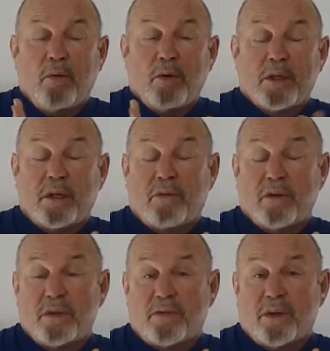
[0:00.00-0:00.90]
We
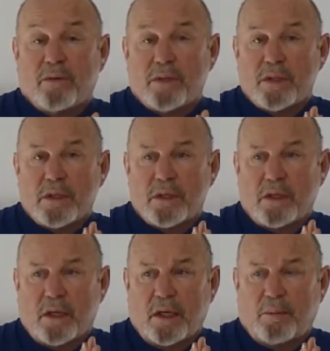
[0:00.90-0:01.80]
deliver these frequencies
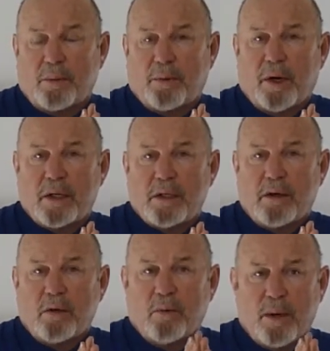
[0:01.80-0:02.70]
in a
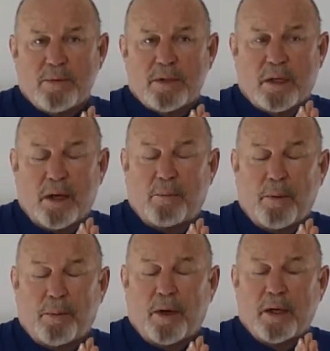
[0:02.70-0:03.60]
proprietary website, a
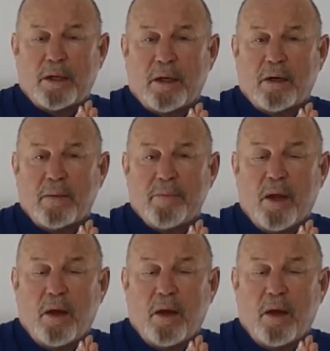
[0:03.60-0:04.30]
proprietary